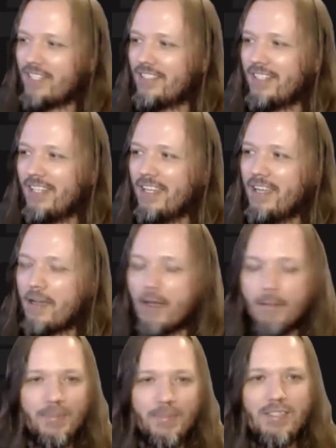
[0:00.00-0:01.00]
And
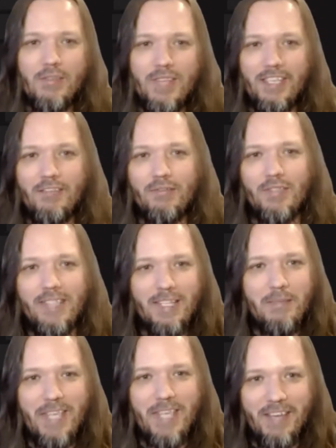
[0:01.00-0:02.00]
so thank you for
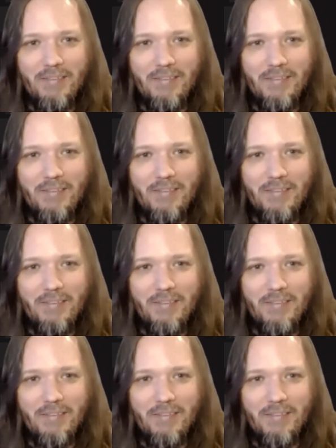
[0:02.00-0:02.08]
letting me have